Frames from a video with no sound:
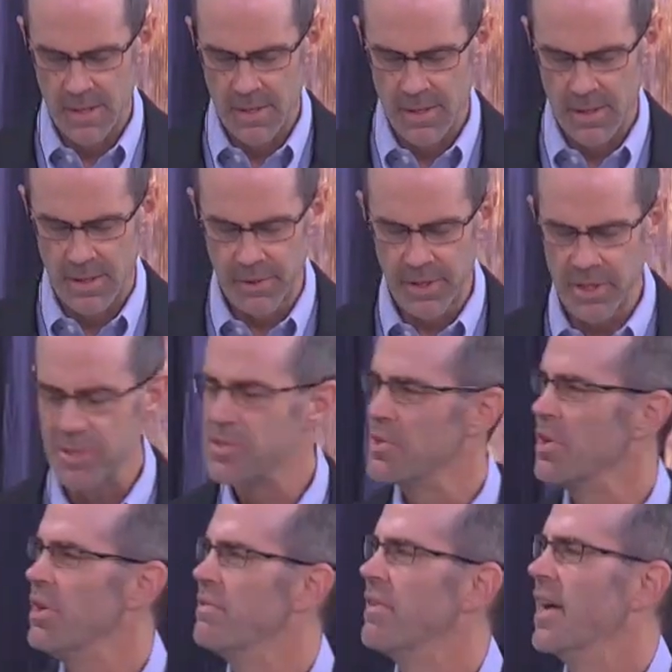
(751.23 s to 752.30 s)
Who do you
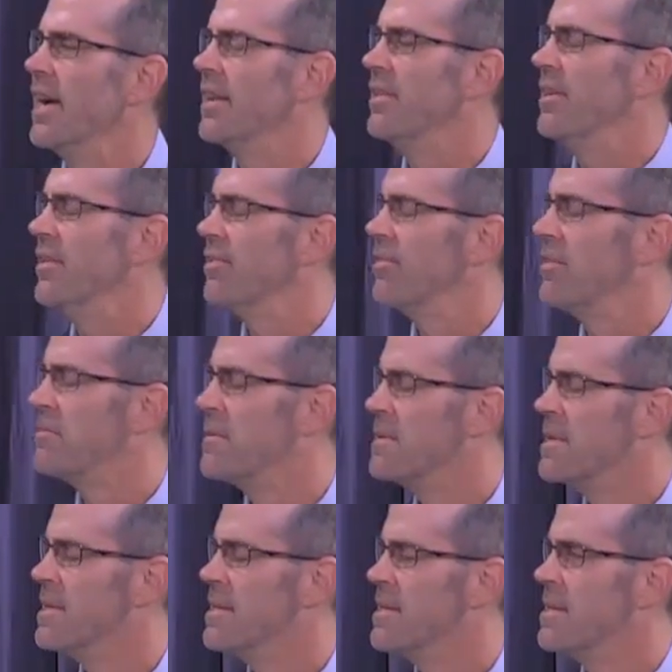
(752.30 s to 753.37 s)
serve like this?
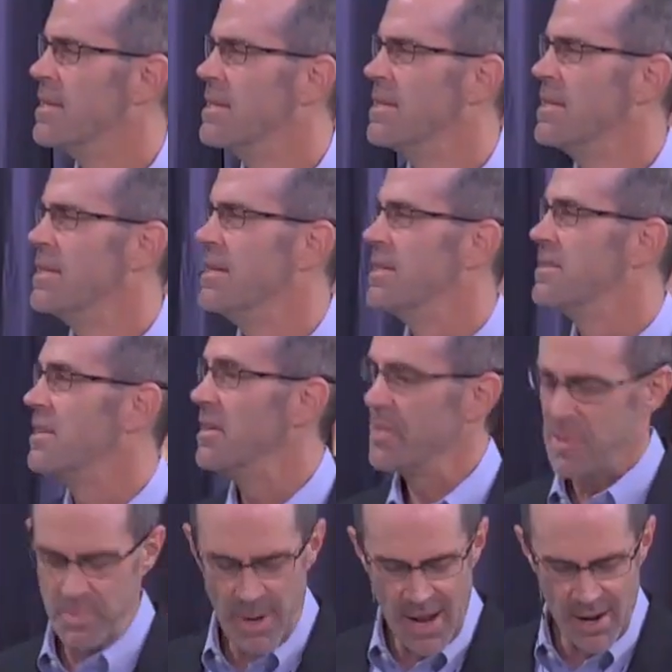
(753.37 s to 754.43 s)
Is there a
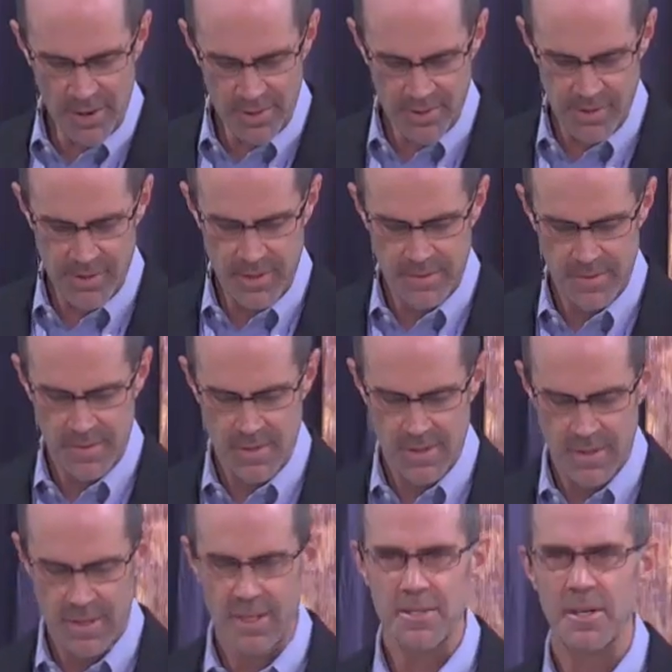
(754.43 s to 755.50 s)
spouse?
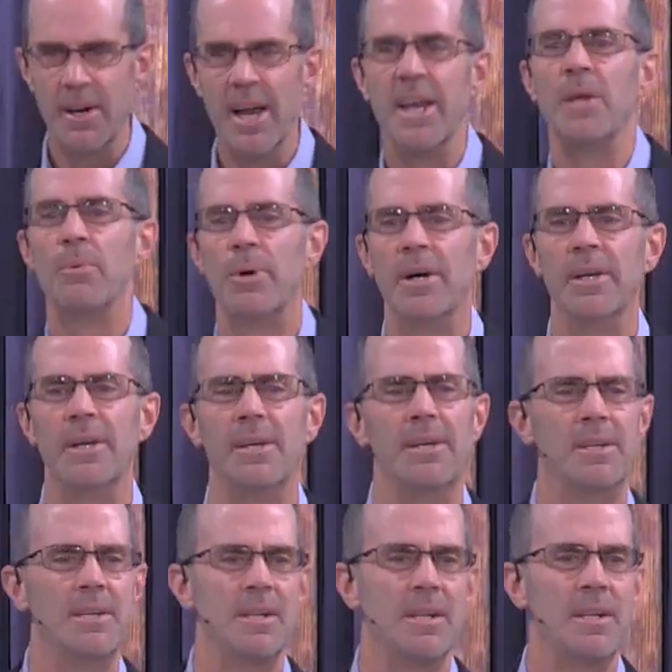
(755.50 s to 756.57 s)
Is there anyone?
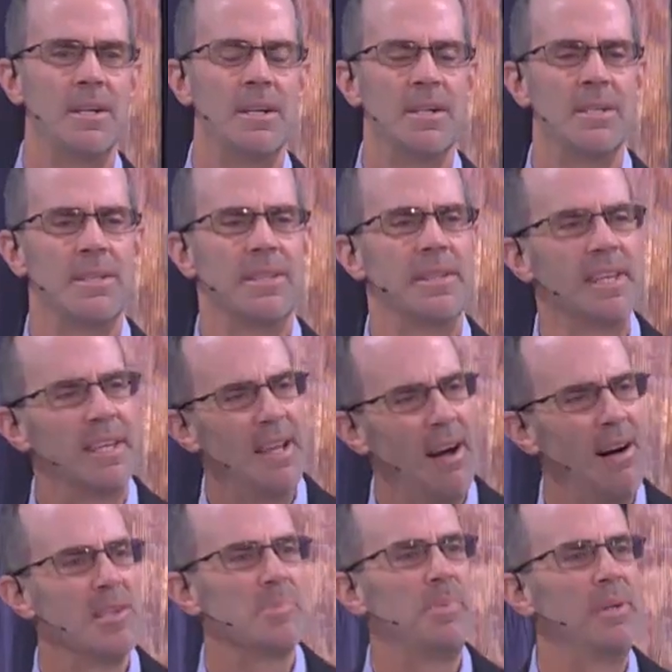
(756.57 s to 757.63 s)
The
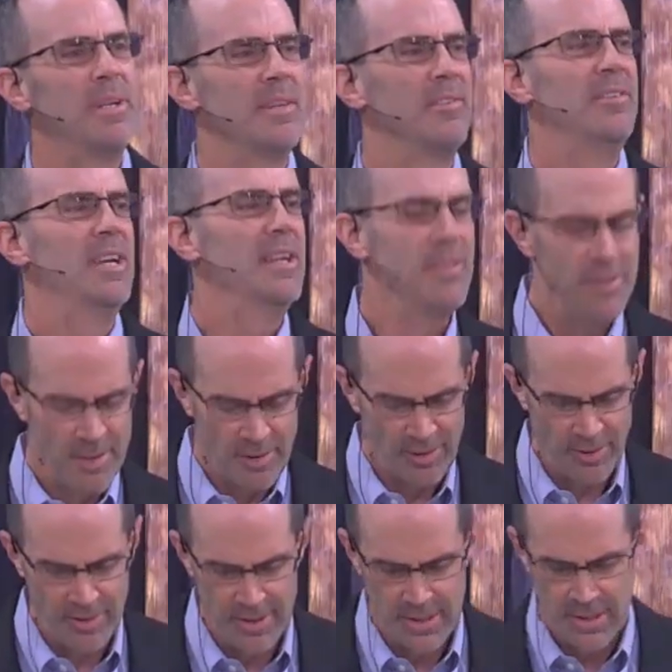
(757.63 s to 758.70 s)
gospel has done
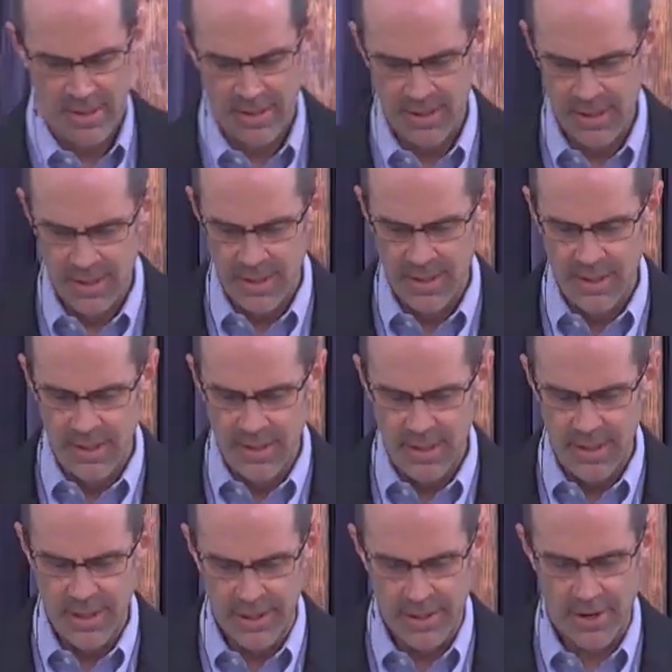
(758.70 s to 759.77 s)
this
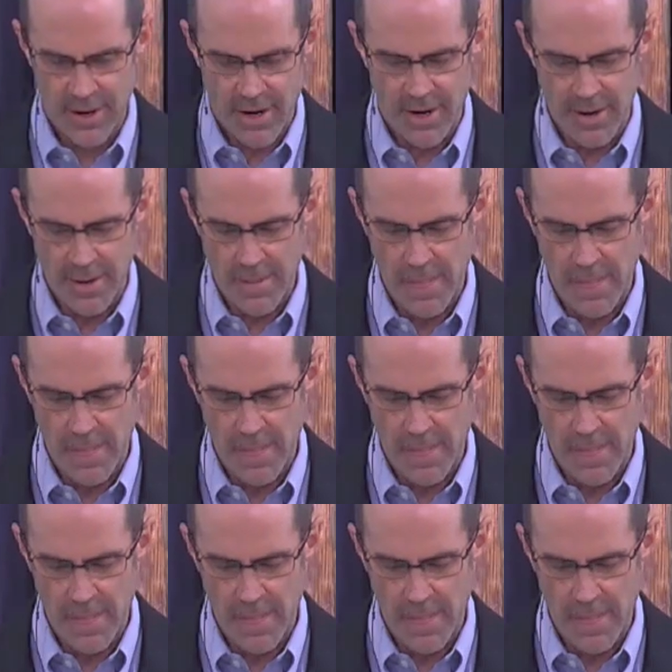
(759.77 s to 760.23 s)
in your heart.